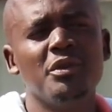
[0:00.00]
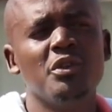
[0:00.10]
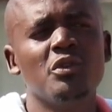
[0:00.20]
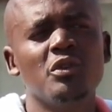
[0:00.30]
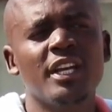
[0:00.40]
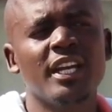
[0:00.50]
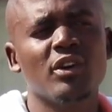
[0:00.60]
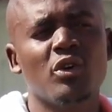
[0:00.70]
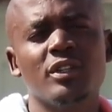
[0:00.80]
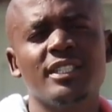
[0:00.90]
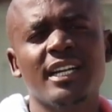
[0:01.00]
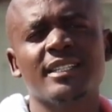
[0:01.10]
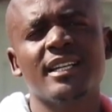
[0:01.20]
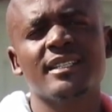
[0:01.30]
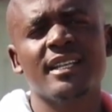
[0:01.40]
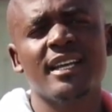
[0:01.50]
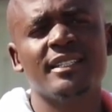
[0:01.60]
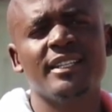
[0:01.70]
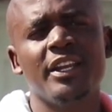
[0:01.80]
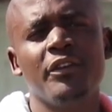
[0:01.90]
You can contact us at
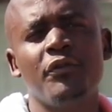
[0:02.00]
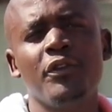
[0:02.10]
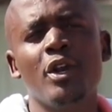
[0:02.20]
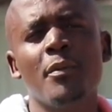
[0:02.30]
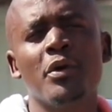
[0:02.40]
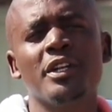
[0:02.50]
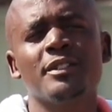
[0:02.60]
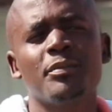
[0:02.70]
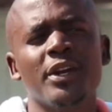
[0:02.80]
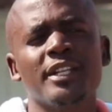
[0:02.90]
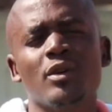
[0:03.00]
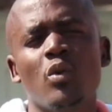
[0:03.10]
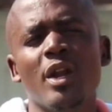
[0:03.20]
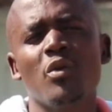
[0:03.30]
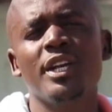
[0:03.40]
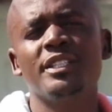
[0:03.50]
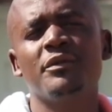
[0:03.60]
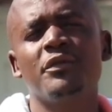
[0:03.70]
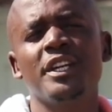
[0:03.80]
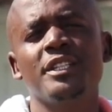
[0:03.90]
Gifilo Body Spray as a one word in
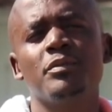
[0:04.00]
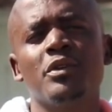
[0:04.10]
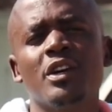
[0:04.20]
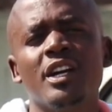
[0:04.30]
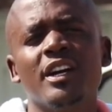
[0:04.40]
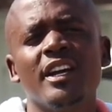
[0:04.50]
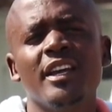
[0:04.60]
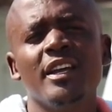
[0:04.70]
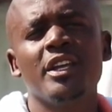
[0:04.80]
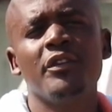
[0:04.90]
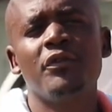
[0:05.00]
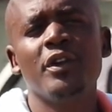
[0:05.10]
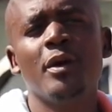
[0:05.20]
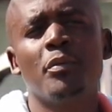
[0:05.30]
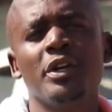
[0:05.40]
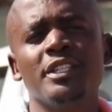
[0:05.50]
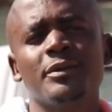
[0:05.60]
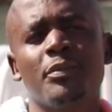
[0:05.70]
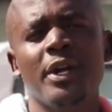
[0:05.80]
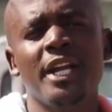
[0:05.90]
Facebook, Gifilo Body
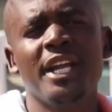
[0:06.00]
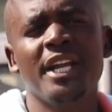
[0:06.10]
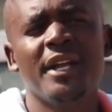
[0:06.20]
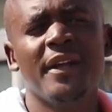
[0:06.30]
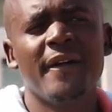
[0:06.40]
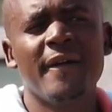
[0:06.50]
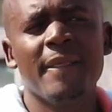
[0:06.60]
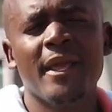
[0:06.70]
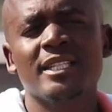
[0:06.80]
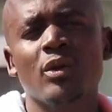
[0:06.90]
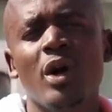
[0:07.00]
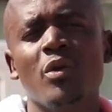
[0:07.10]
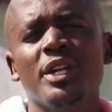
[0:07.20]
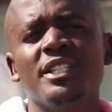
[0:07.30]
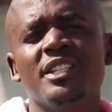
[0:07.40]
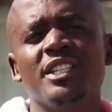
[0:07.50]
Spray as a one word in